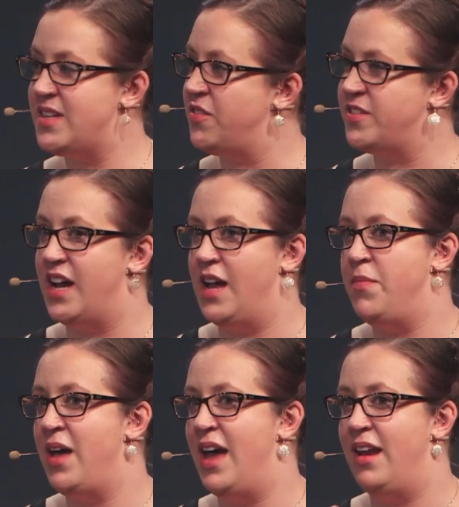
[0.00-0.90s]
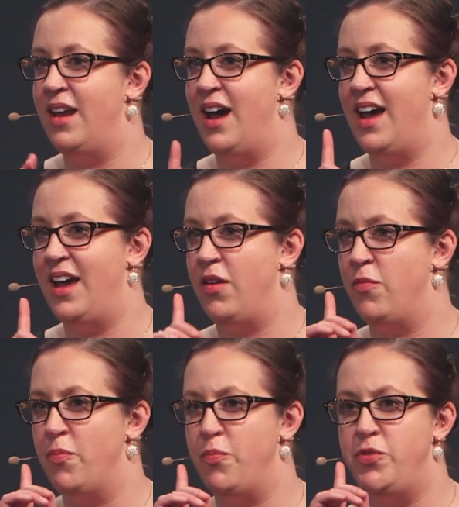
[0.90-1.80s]
out of time, and I
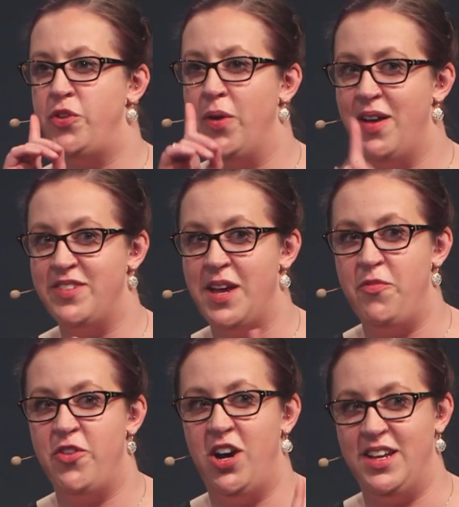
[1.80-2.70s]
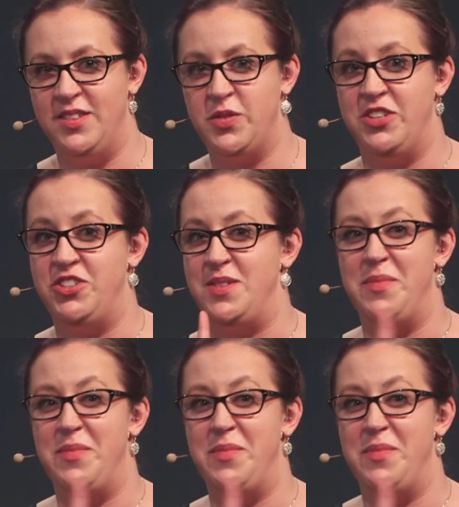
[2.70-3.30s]
don't have time for audience questions.